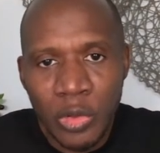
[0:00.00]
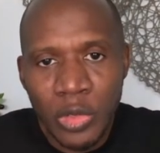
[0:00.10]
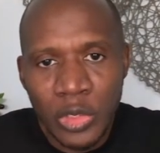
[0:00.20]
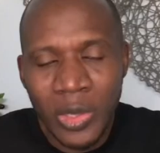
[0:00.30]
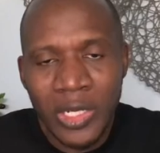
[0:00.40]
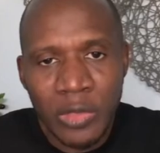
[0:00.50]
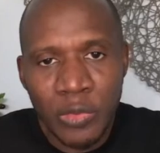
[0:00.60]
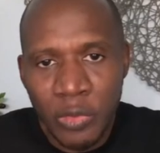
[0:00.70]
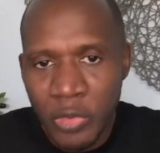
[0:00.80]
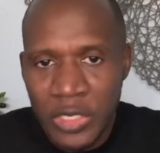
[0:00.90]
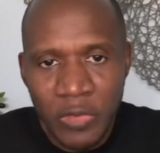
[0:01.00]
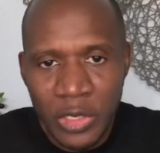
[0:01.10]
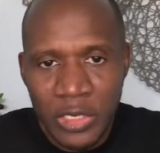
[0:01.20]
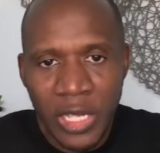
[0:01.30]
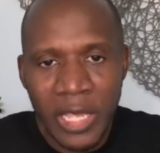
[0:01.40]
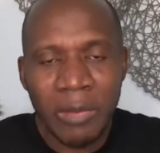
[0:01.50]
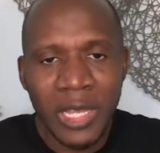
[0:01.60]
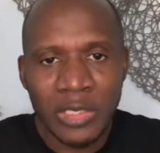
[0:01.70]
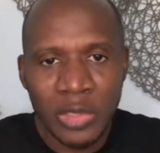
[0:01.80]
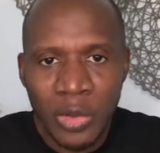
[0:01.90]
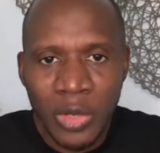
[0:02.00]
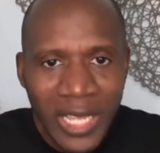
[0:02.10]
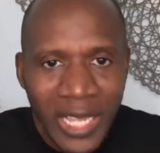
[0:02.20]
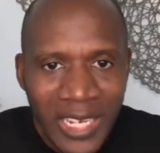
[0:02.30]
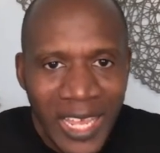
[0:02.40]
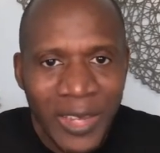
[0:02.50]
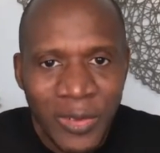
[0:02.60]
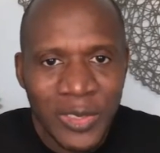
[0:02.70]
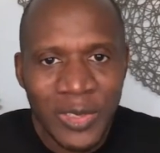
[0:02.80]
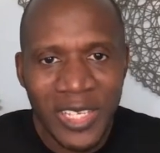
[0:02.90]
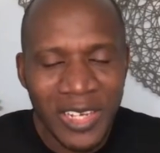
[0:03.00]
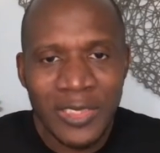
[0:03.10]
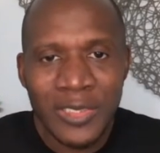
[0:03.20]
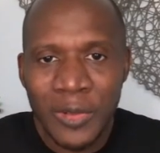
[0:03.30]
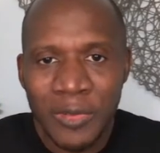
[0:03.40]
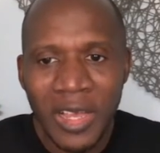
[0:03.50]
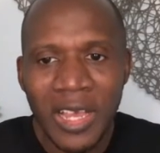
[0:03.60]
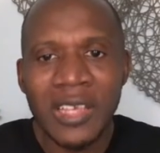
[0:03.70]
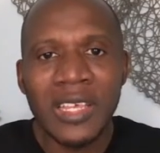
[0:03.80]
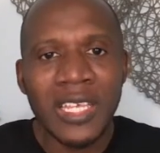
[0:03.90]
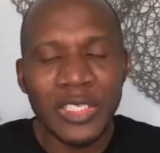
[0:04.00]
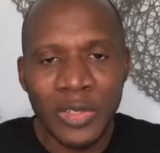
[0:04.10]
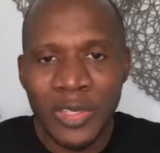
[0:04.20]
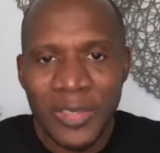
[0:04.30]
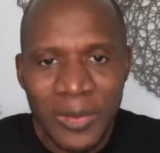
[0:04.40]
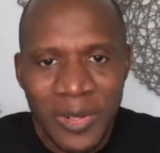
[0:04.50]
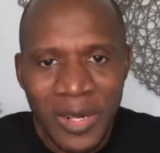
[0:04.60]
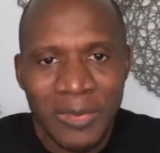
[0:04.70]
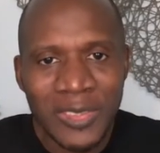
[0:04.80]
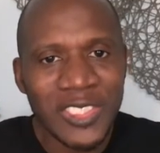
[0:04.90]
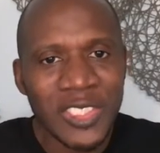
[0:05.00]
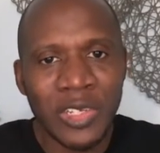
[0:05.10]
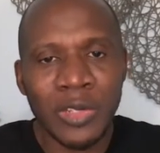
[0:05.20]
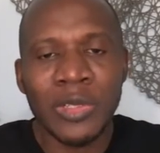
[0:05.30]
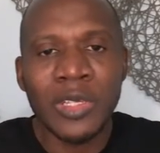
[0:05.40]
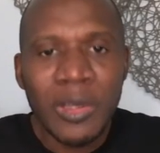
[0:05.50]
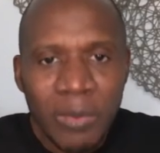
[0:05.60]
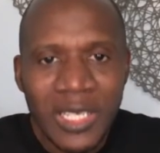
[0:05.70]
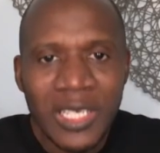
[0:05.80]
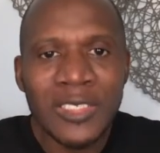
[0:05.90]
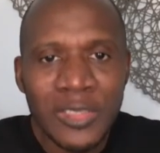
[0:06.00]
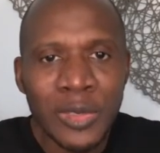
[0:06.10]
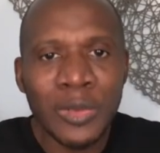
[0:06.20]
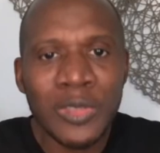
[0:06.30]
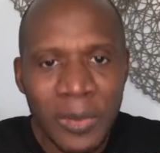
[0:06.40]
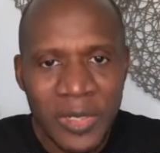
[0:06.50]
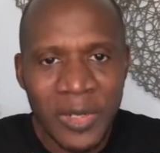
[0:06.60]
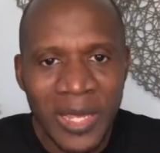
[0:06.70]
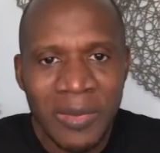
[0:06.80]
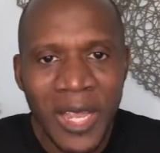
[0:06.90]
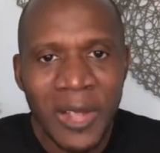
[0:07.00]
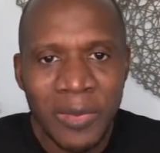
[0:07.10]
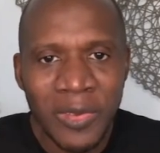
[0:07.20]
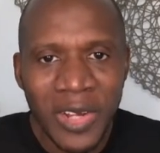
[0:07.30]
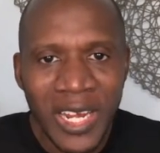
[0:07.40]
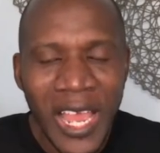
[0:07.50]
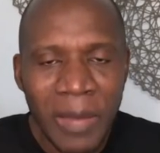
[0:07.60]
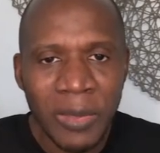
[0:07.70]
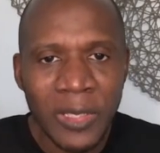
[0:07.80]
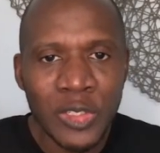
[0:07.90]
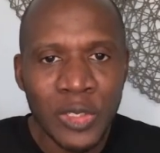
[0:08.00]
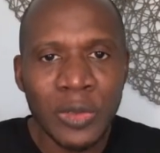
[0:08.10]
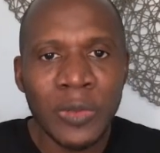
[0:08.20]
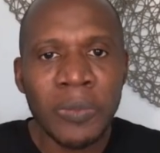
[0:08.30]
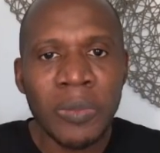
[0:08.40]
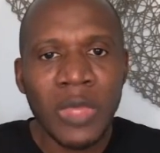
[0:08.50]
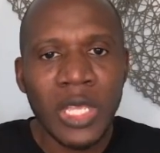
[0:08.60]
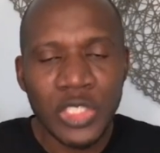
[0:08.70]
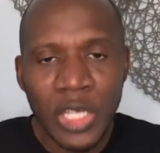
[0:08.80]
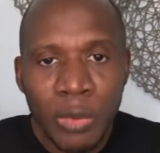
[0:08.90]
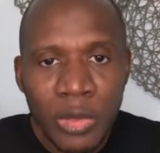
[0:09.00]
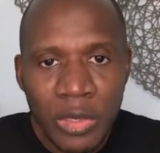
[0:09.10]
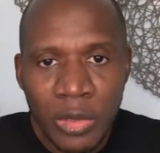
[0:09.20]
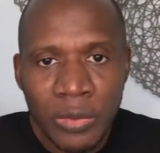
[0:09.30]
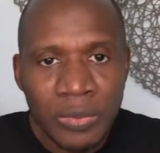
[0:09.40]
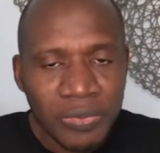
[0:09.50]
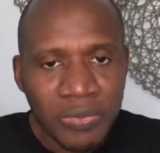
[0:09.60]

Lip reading: joining us for the first time and you like what you're hearing so far, you're not subscribed to this channel, please do subscribe. I'll be very happy to share with you